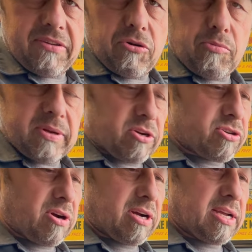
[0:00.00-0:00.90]
you open your
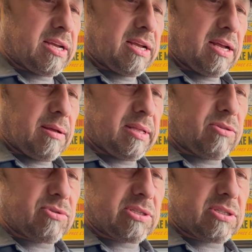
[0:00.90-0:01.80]
trunk, I think
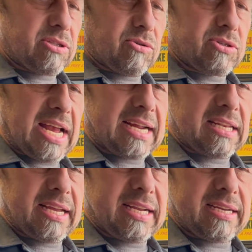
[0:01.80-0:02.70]
those act
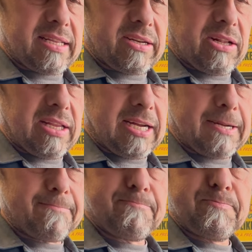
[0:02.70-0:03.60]
like a
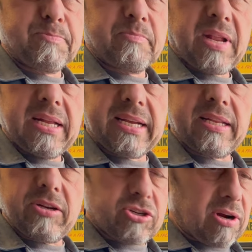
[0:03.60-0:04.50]
little
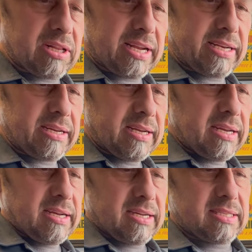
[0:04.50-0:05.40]
trunk light,
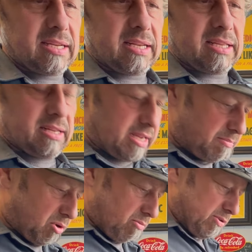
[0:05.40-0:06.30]
because the light
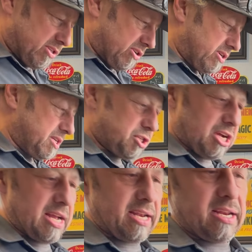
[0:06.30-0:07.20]
bulb would certainly
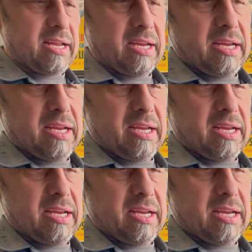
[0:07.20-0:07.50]
shine,